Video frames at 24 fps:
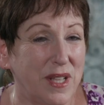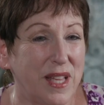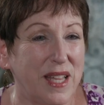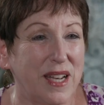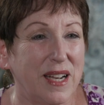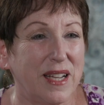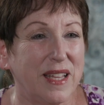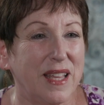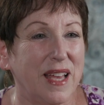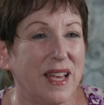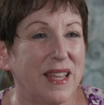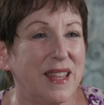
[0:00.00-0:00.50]

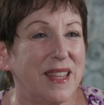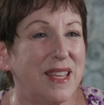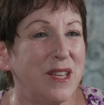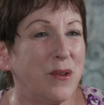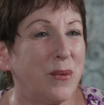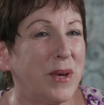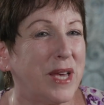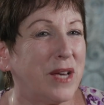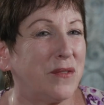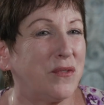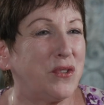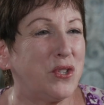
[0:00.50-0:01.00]
and I, I, think
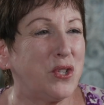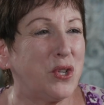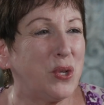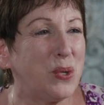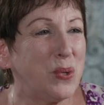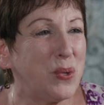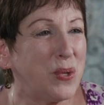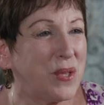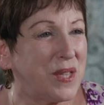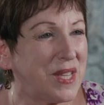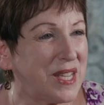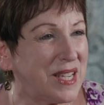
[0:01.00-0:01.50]
we have
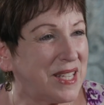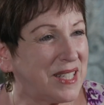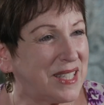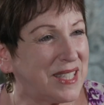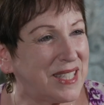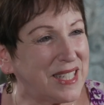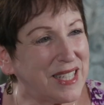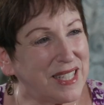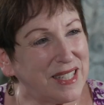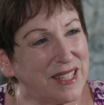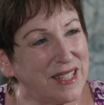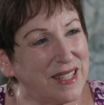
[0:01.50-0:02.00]
two
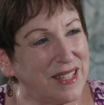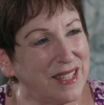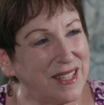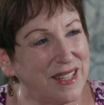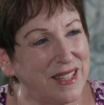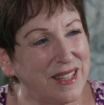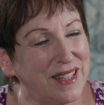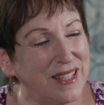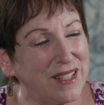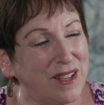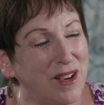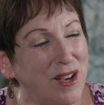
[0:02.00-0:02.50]
things in,
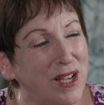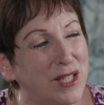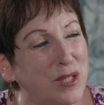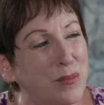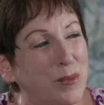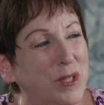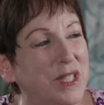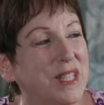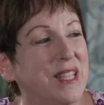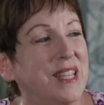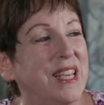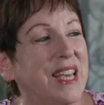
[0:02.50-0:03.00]
in the
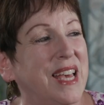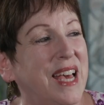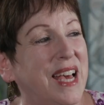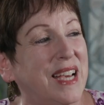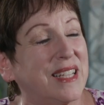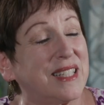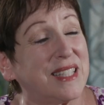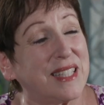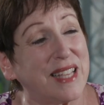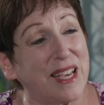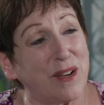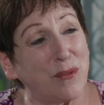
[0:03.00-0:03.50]
Gospels and the
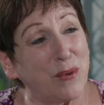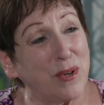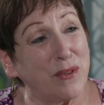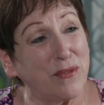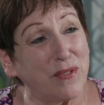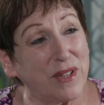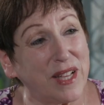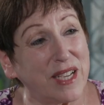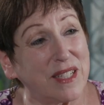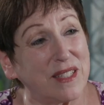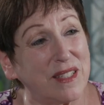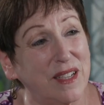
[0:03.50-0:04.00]
Acts that
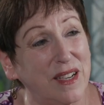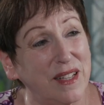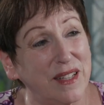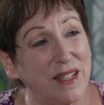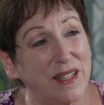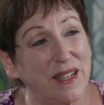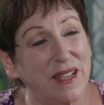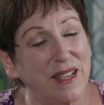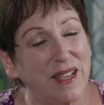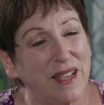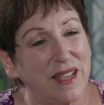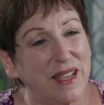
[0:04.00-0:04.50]
reflect
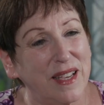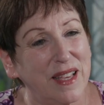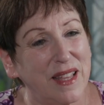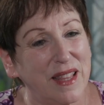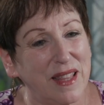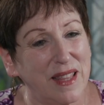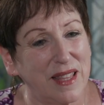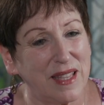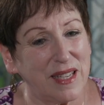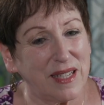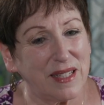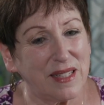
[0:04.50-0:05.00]
on
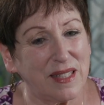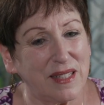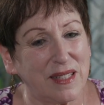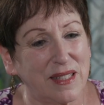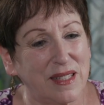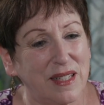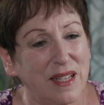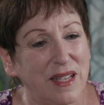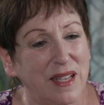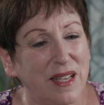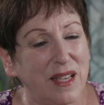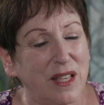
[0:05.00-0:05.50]

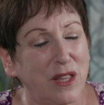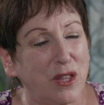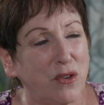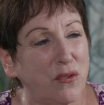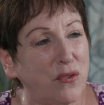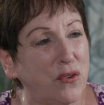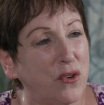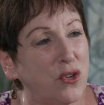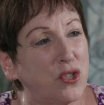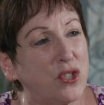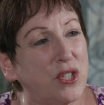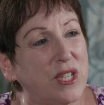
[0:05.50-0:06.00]
this. The
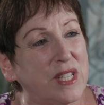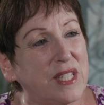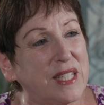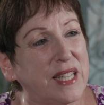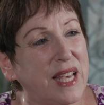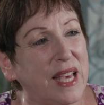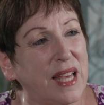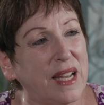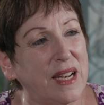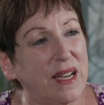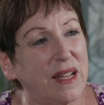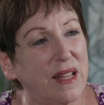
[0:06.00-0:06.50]
first is
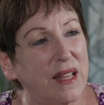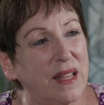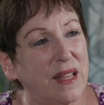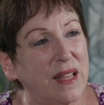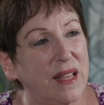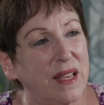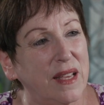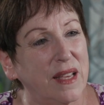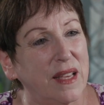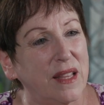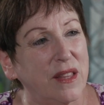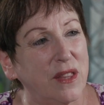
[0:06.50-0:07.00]
that
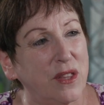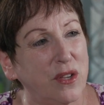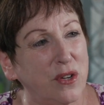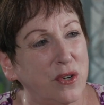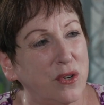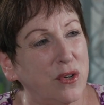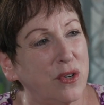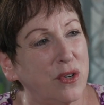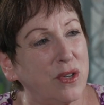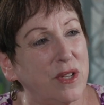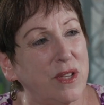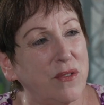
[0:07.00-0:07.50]
the
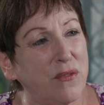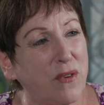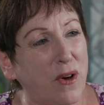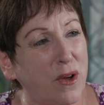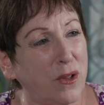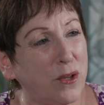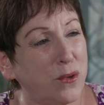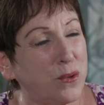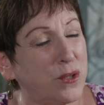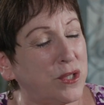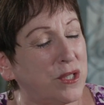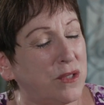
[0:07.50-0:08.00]
early
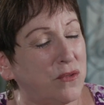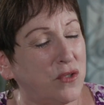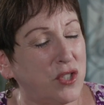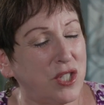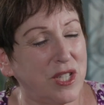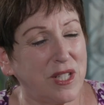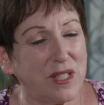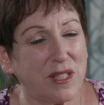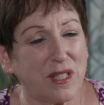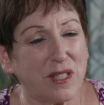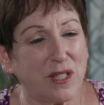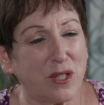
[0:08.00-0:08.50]
followers of
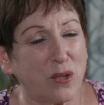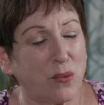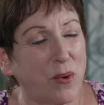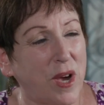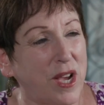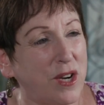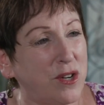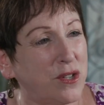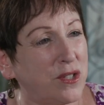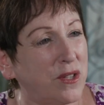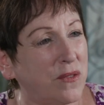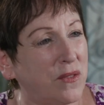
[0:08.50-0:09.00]
Jesus, the
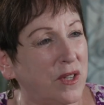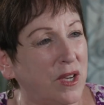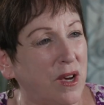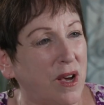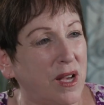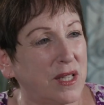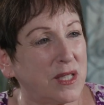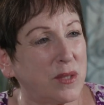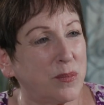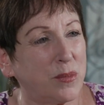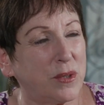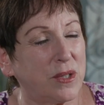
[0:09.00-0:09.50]
writers of the
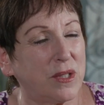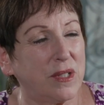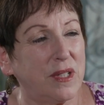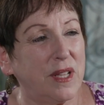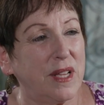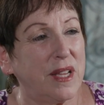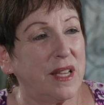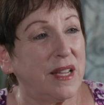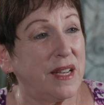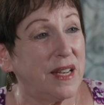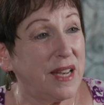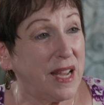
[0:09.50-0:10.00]
Gospel,
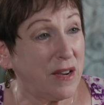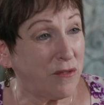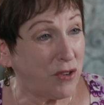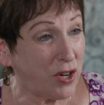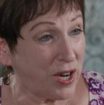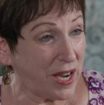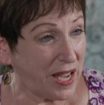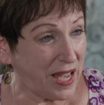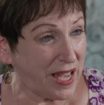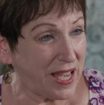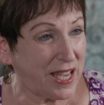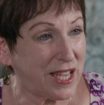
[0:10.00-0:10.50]
never
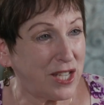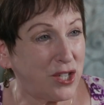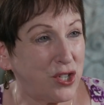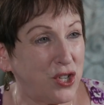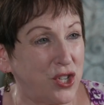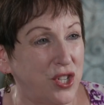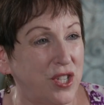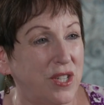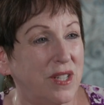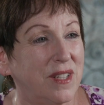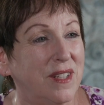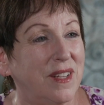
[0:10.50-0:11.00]

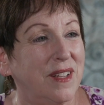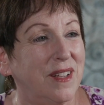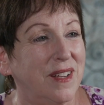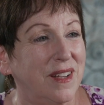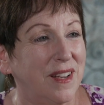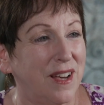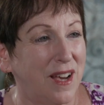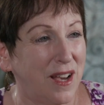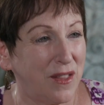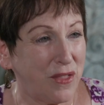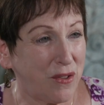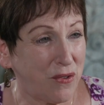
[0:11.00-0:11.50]
hedged
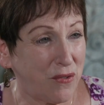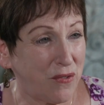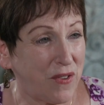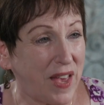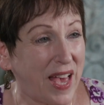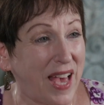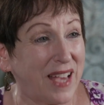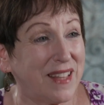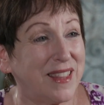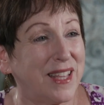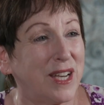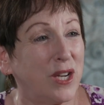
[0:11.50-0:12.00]
on the
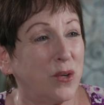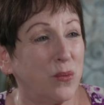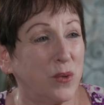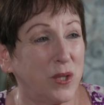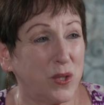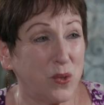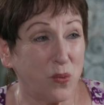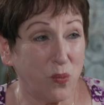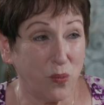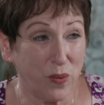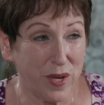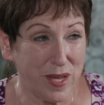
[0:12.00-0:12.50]
fact that it
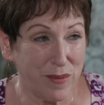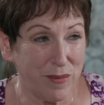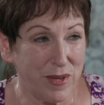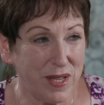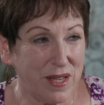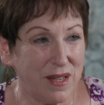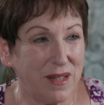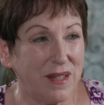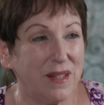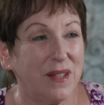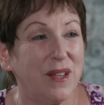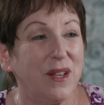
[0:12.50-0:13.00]
was
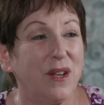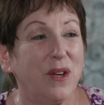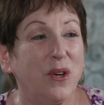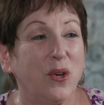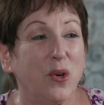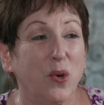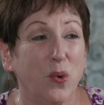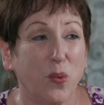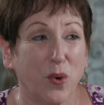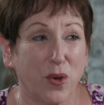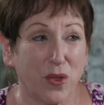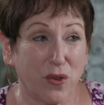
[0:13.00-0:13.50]
women
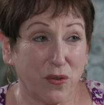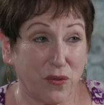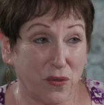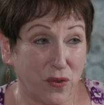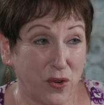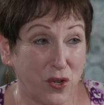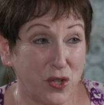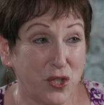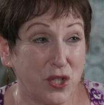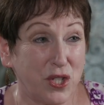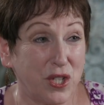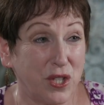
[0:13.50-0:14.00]
who were the
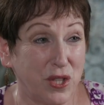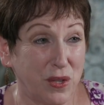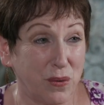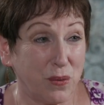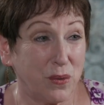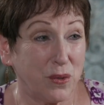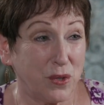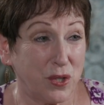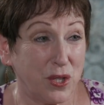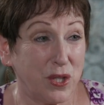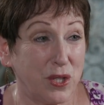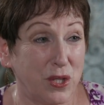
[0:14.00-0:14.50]
first to the,
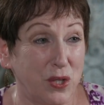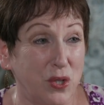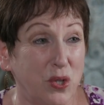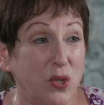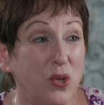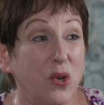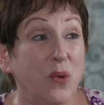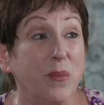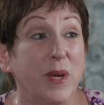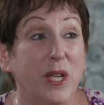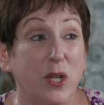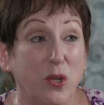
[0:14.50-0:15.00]
to the
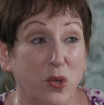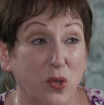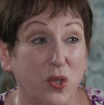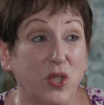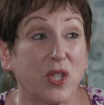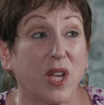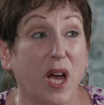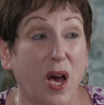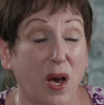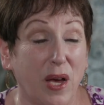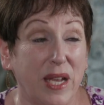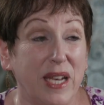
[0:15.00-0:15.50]
tomb and who
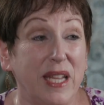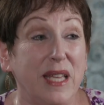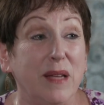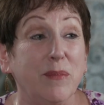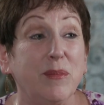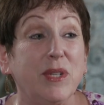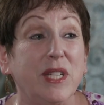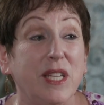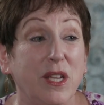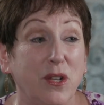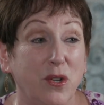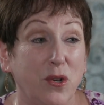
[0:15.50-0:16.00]
saw it
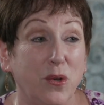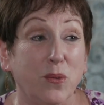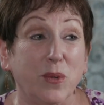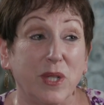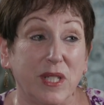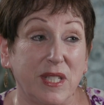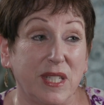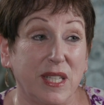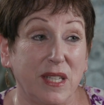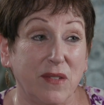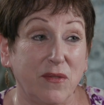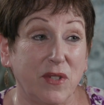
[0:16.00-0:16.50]
empty and who
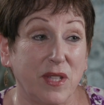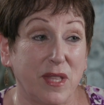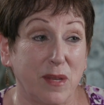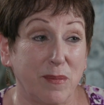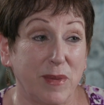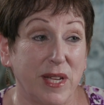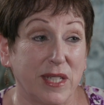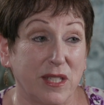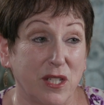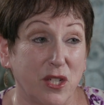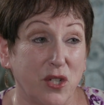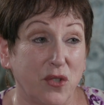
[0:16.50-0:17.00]
received the
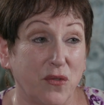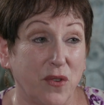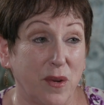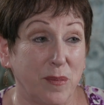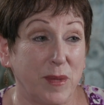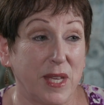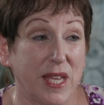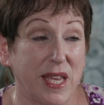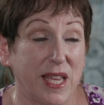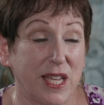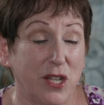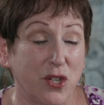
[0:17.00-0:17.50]
message from
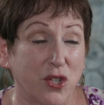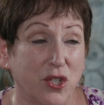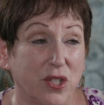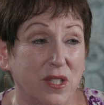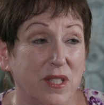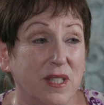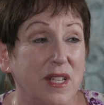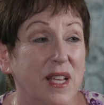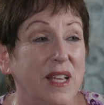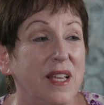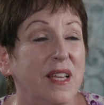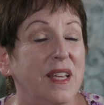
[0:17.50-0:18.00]
the
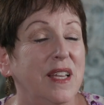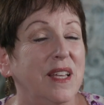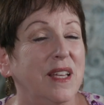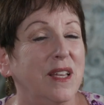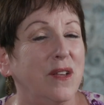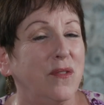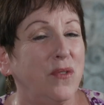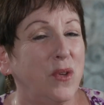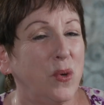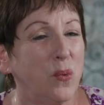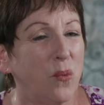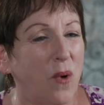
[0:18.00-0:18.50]
angels. Mm.
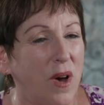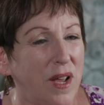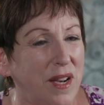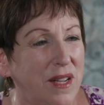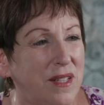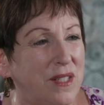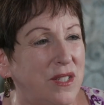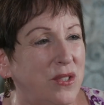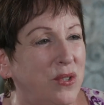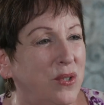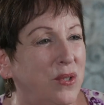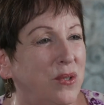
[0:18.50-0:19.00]
If you
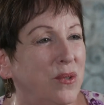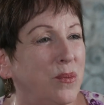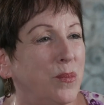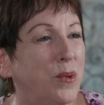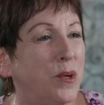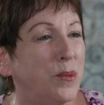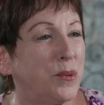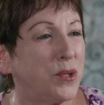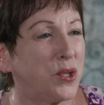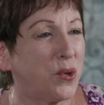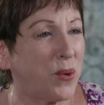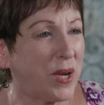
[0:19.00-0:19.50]
wanted to
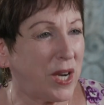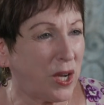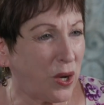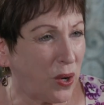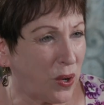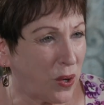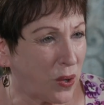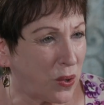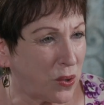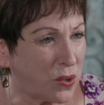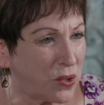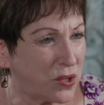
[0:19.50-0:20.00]
perpetrate a
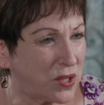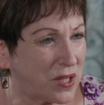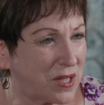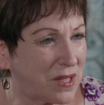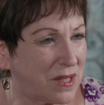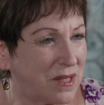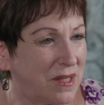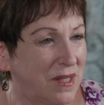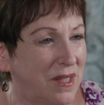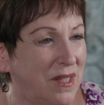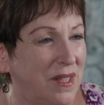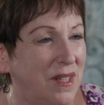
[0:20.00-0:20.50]

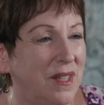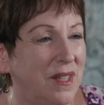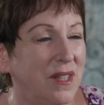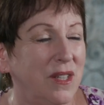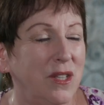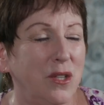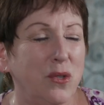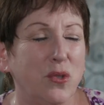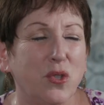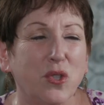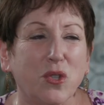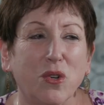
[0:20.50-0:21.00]
hoax,
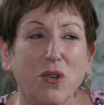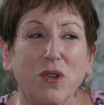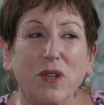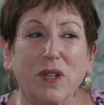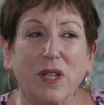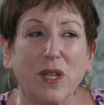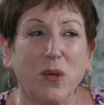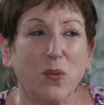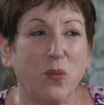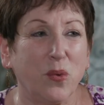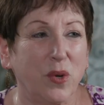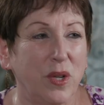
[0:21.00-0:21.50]
you
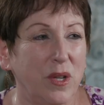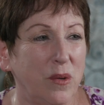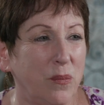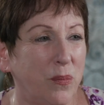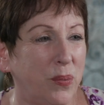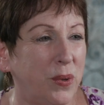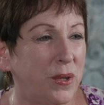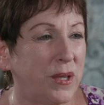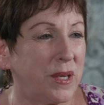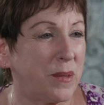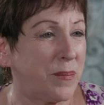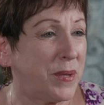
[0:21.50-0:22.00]
certainly
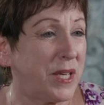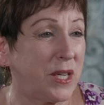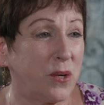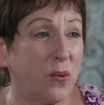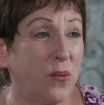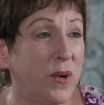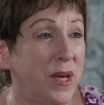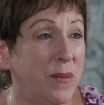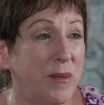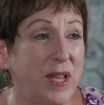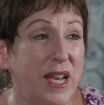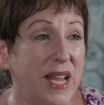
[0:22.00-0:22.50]
wouldn't pick
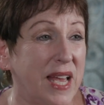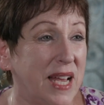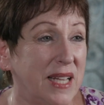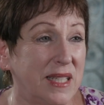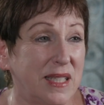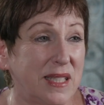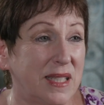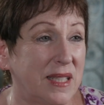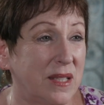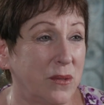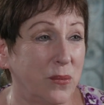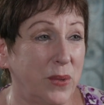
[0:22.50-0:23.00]
women
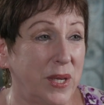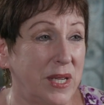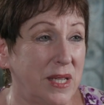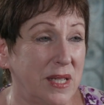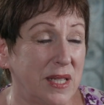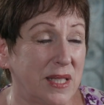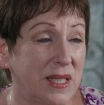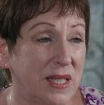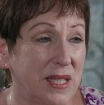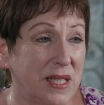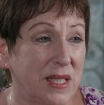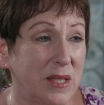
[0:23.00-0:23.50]
as the
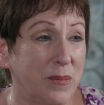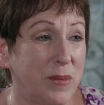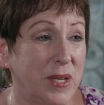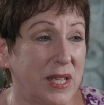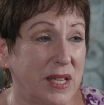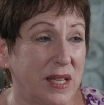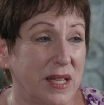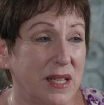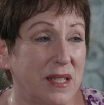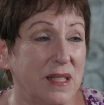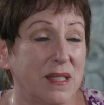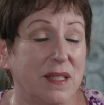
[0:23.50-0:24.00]
witnesses right.
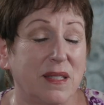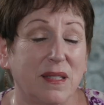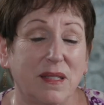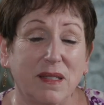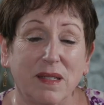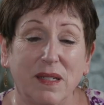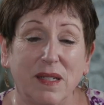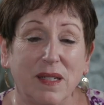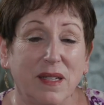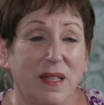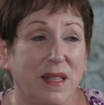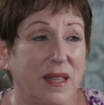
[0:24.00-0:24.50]
because
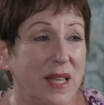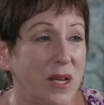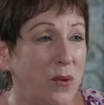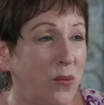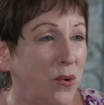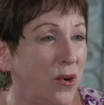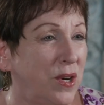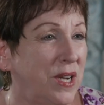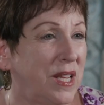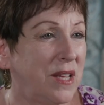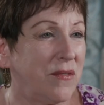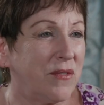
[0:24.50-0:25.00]
they
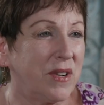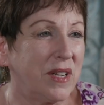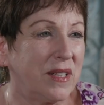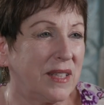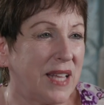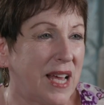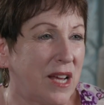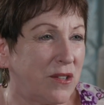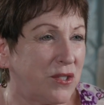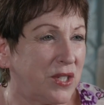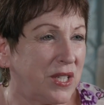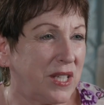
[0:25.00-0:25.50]
weren't even
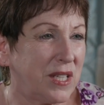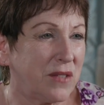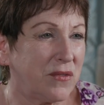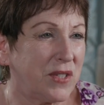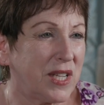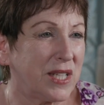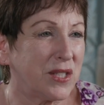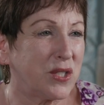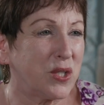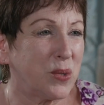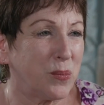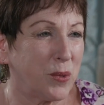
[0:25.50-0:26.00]
allowed to give
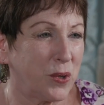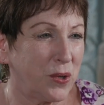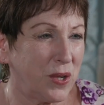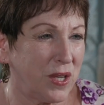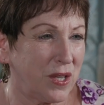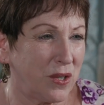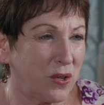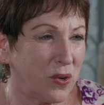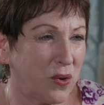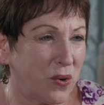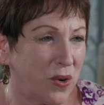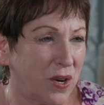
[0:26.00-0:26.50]
testimony
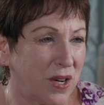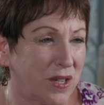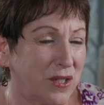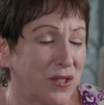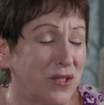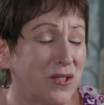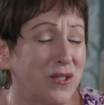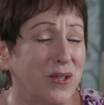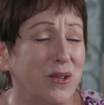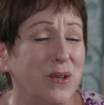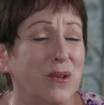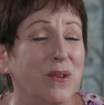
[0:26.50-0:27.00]
in court.
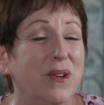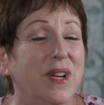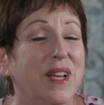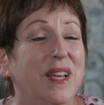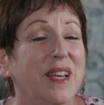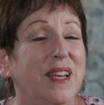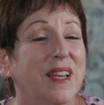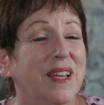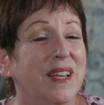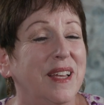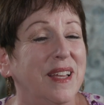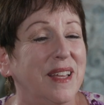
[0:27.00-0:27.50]
So
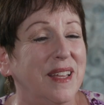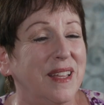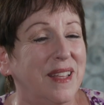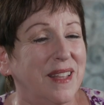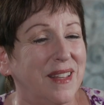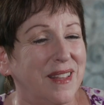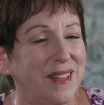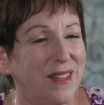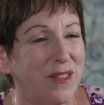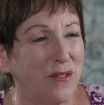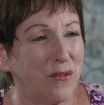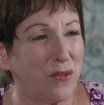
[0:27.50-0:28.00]

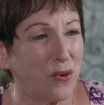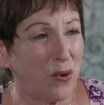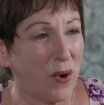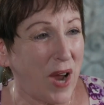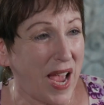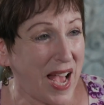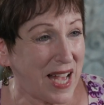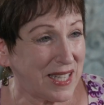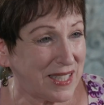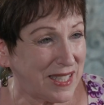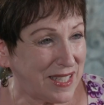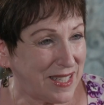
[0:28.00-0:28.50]
the
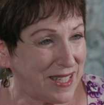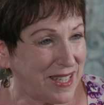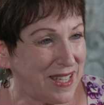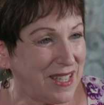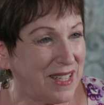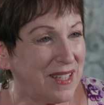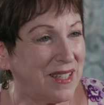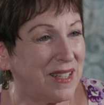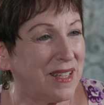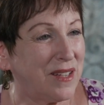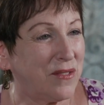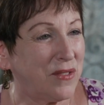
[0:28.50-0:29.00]

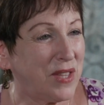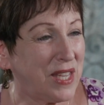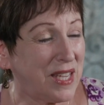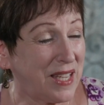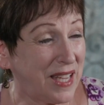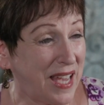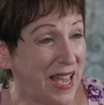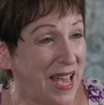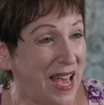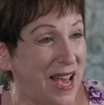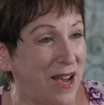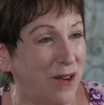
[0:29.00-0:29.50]
veracity of the
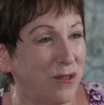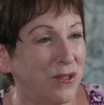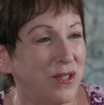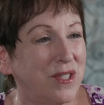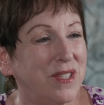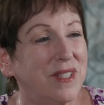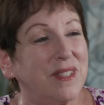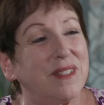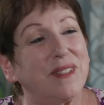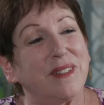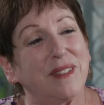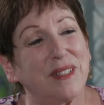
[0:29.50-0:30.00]

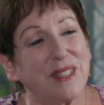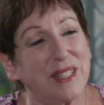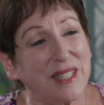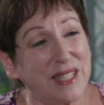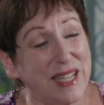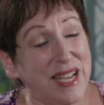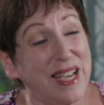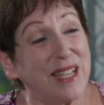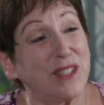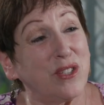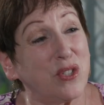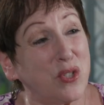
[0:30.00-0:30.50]
account
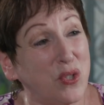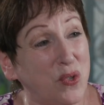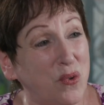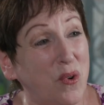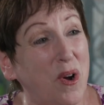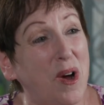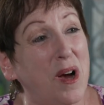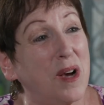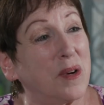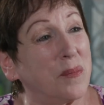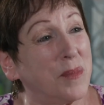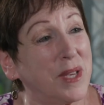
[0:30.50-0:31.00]
stands
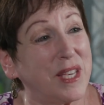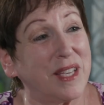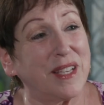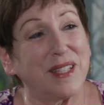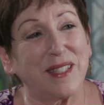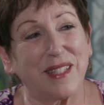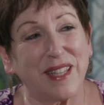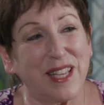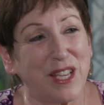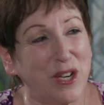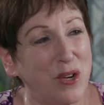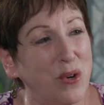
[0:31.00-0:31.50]
strong
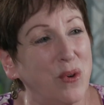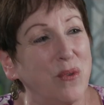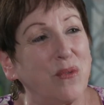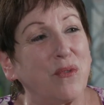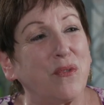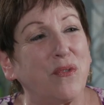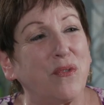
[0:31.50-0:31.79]
because they don't